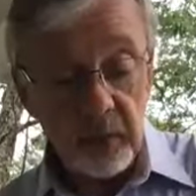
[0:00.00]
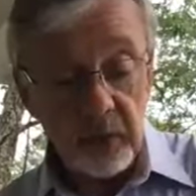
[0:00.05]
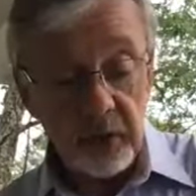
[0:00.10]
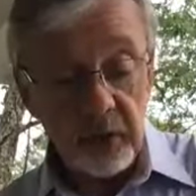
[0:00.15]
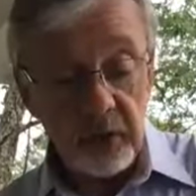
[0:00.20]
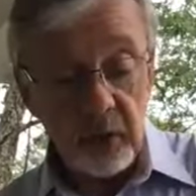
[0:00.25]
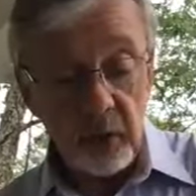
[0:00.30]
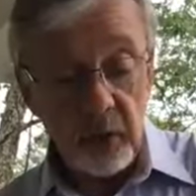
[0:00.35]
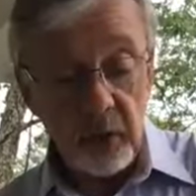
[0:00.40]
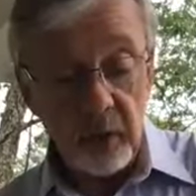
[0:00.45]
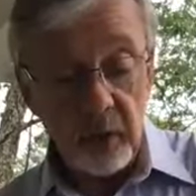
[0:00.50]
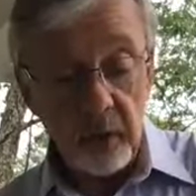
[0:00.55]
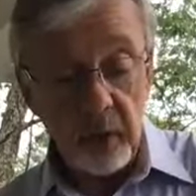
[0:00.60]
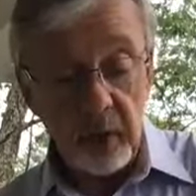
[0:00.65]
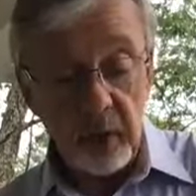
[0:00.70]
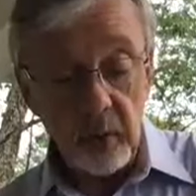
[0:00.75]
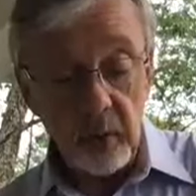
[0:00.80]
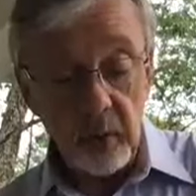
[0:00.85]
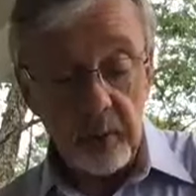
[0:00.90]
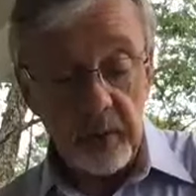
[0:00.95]
so that
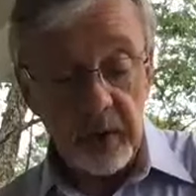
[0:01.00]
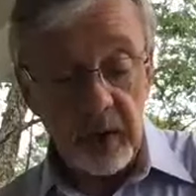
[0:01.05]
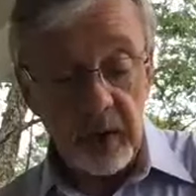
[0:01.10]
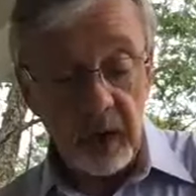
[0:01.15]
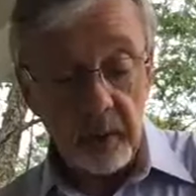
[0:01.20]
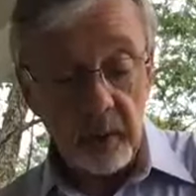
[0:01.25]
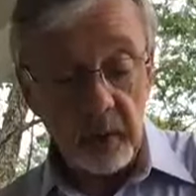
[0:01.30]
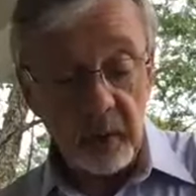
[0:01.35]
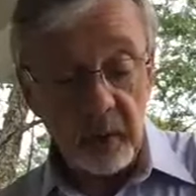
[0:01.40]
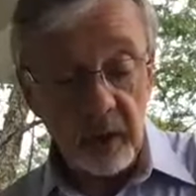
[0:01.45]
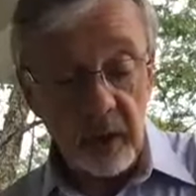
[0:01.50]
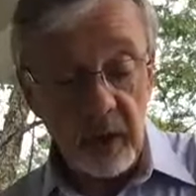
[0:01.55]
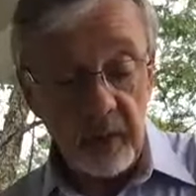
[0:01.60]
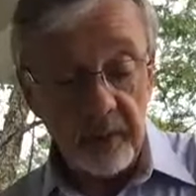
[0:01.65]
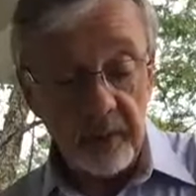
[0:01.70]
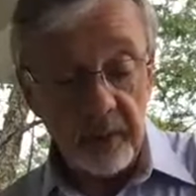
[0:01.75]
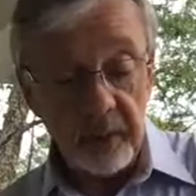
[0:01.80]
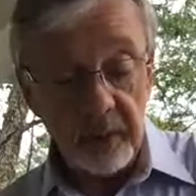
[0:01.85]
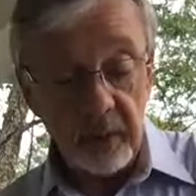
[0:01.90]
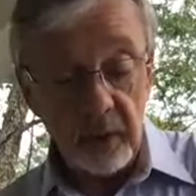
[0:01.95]
we will be able to
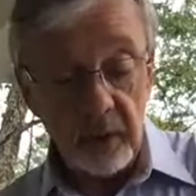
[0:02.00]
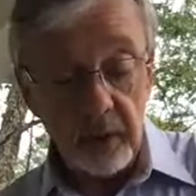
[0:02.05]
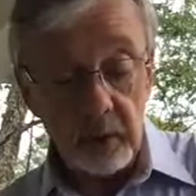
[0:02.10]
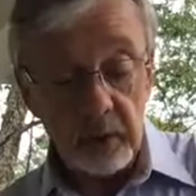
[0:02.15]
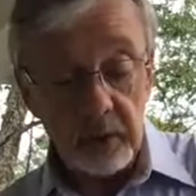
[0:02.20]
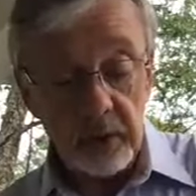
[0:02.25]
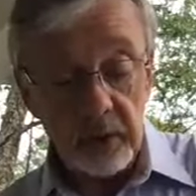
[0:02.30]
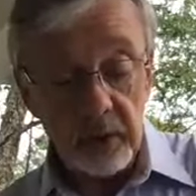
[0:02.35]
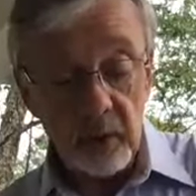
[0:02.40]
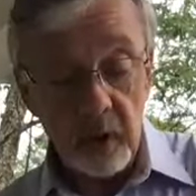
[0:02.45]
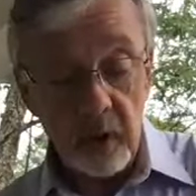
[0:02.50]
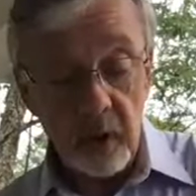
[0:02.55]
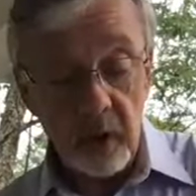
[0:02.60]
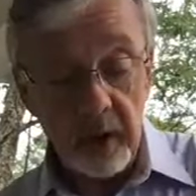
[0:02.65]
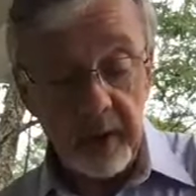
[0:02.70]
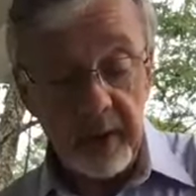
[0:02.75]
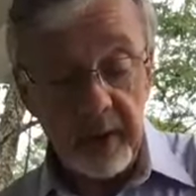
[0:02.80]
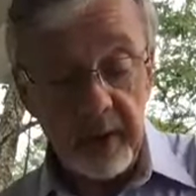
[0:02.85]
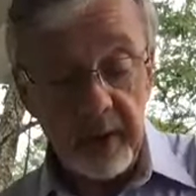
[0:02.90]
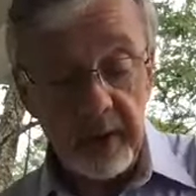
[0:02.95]
comfort those who
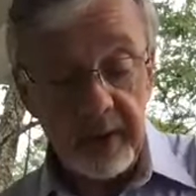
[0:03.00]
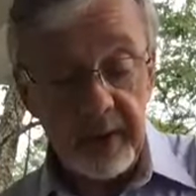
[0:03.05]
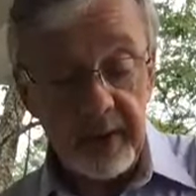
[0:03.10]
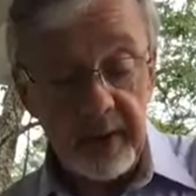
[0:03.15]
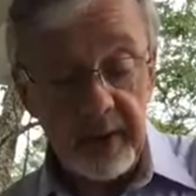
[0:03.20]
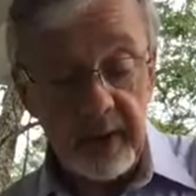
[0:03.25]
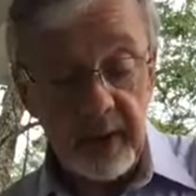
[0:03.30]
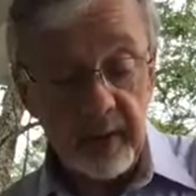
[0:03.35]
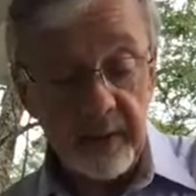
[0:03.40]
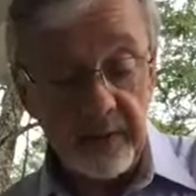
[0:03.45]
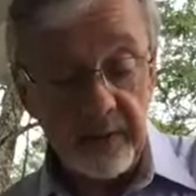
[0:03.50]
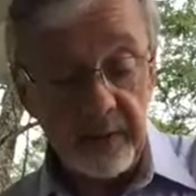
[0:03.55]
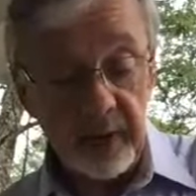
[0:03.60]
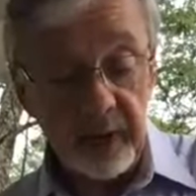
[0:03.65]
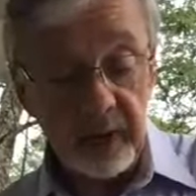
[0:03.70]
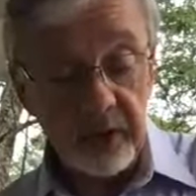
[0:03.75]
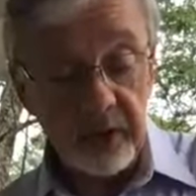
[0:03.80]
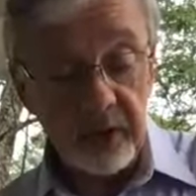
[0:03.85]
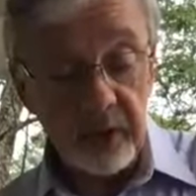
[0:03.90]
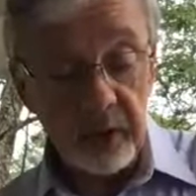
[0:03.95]
are in any
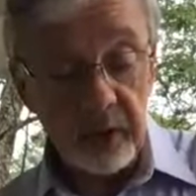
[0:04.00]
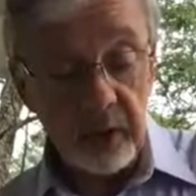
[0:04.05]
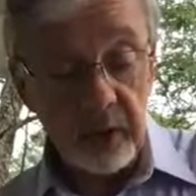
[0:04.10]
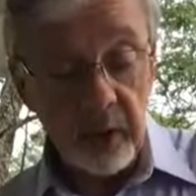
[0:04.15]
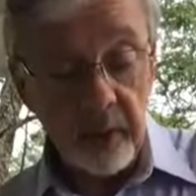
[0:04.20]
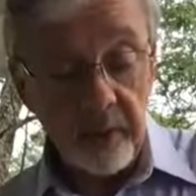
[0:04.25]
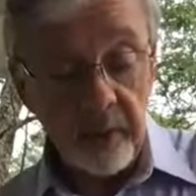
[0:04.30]
affliction